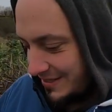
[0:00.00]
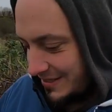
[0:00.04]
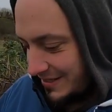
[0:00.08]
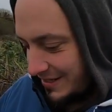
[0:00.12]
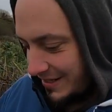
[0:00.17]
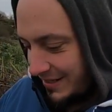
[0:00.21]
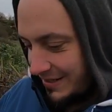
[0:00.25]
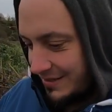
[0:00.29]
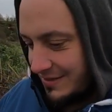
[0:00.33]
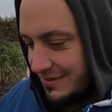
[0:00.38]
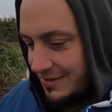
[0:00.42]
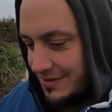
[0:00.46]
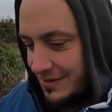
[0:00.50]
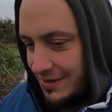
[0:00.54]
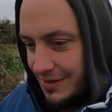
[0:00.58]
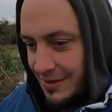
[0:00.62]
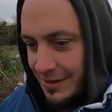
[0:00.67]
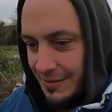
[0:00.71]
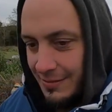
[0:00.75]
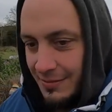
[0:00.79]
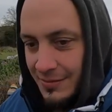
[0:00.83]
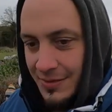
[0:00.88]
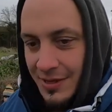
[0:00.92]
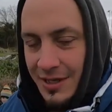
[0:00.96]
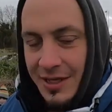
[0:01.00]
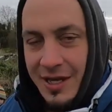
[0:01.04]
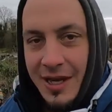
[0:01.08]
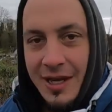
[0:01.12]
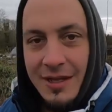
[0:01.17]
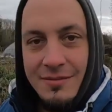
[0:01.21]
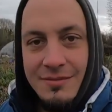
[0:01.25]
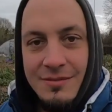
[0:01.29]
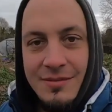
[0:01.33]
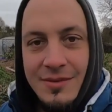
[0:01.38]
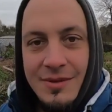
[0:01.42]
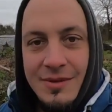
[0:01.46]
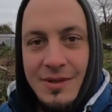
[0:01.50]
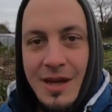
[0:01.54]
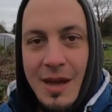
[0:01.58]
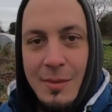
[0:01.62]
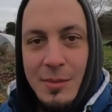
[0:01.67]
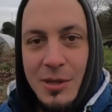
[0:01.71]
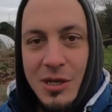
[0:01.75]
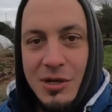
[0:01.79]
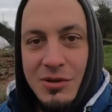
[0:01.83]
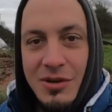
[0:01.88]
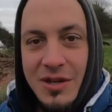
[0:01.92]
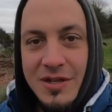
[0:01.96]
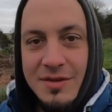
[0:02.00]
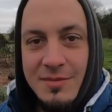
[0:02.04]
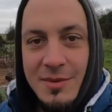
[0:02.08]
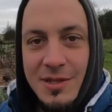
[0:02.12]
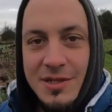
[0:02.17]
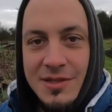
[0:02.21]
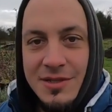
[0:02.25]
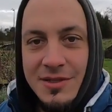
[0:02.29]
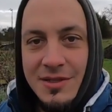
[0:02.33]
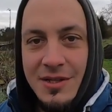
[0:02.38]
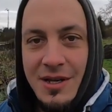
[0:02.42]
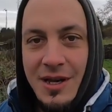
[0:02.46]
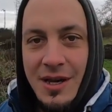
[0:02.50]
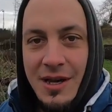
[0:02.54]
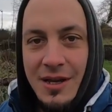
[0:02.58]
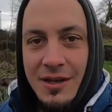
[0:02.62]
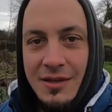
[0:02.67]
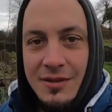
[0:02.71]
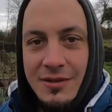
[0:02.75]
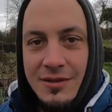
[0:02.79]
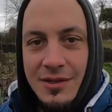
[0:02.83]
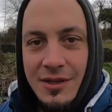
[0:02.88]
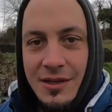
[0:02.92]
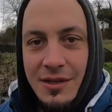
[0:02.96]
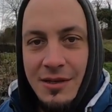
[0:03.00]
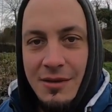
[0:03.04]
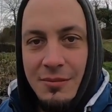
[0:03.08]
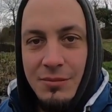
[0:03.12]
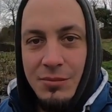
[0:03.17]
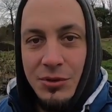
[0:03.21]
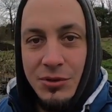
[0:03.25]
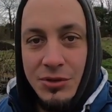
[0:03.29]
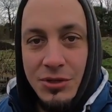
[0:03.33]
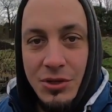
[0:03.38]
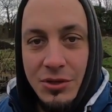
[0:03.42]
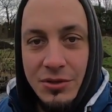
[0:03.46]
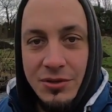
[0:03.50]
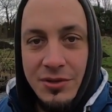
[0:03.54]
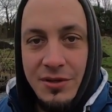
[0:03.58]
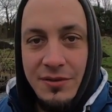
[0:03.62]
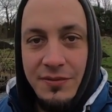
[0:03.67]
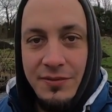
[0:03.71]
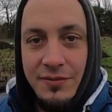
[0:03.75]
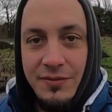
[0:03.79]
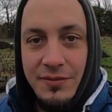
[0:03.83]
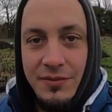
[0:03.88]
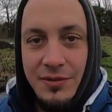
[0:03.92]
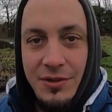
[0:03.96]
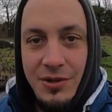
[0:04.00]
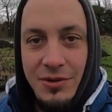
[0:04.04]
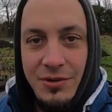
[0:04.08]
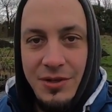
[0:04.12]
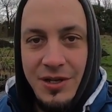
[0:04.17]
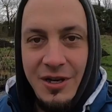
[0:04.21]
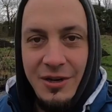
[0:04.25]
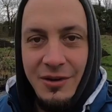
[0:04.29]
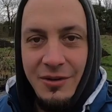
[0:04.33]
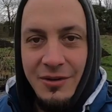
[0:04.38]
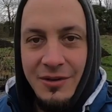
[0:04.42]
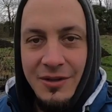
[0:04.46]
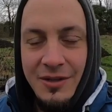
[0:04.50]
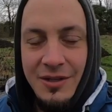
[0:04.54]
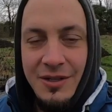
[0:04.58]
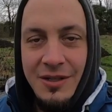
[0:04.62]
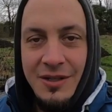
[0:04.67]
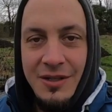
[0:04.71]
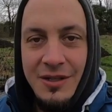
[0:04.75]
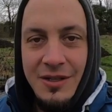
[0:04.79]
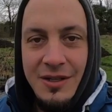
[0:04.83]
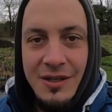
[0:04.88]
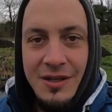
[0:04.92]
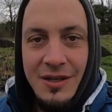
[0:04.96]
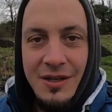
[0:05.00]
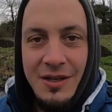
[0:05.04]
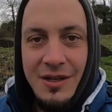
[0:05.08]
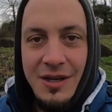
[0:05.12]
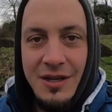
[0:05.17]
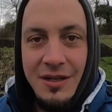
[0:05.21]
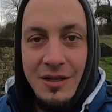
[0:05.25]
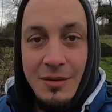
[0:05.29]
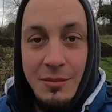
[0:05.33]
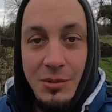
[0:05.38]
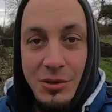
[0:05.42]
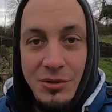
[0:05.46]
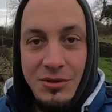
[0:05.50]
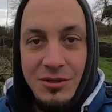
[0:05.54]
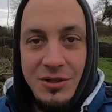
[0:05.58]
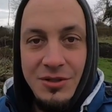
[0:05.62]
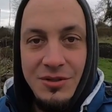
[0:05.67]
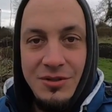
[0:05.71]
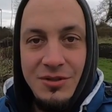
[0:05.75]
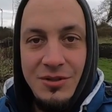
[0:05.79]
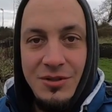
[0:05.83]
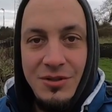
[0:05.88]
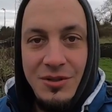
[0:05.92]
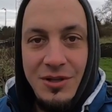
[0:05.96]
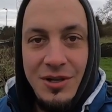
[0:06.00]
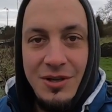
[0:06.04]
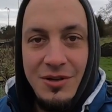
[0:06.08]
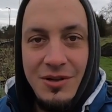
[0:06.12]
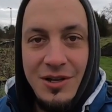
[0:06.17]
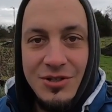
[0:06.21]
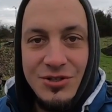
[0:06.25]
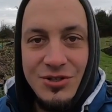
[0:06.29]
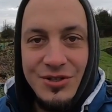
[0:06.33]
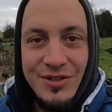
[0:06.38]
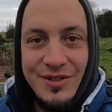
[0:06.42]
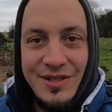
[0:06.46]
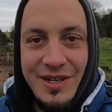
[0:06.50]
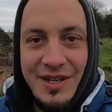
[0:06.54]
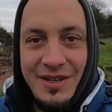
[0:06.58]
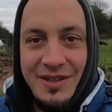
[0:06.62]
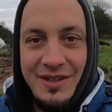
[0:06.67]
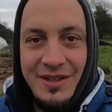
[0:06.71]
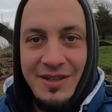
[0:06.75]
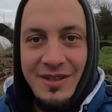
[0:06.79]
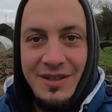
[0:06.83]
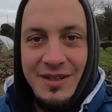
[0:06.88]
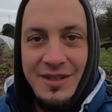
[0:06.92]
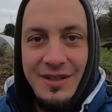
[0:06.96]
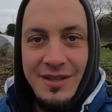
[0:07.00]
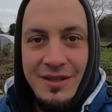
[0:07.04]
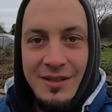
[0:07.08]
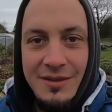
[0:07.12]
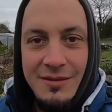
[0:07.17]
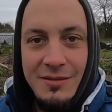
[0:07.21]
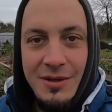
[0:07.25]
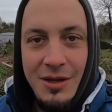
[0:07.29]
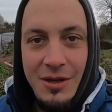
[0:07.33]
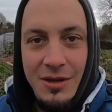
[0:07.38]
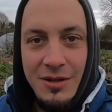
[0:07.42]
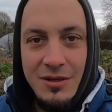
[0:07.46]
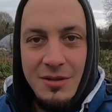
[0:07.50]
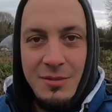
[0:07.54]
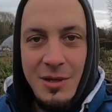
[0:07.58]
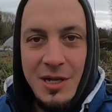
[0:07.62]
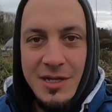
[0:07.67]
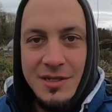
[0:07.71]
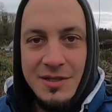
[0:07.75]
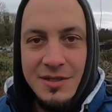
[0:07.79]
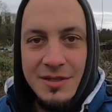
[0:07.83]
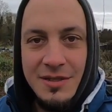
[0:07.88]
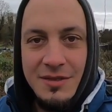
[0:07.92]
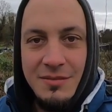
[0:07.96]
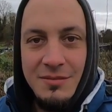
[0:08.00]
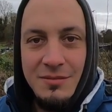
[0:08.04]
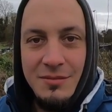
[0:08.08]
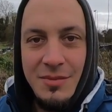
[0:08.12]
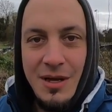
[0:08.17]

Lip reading: And again, happy Christmas and a productive new year, and an abundant new year, I should say. All the best.